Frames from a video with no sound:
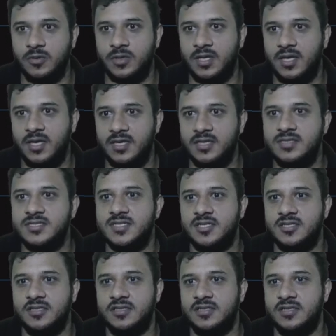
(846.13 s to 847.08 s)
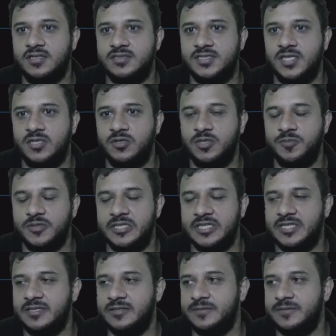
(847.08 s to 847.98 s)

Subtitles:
Okay, Chenruti, Pute?